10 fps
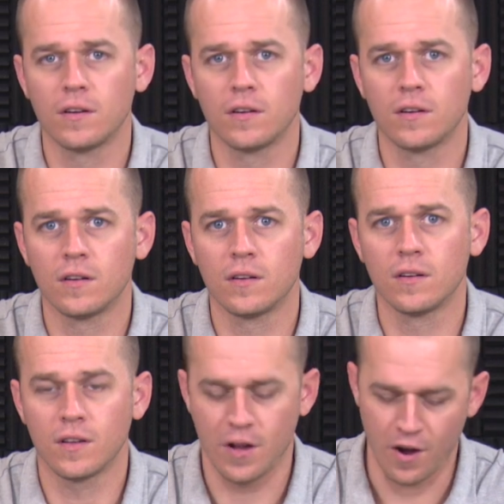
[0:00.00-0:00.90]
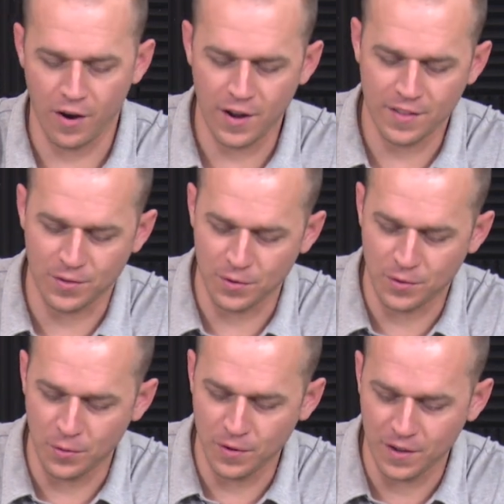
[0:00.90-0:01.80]
Yep. All right, so he's
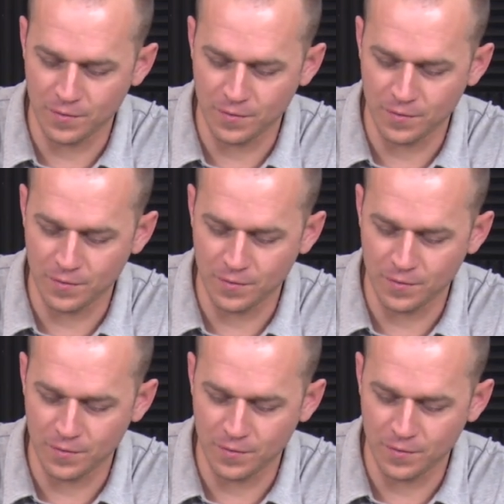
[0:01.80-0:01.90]
going on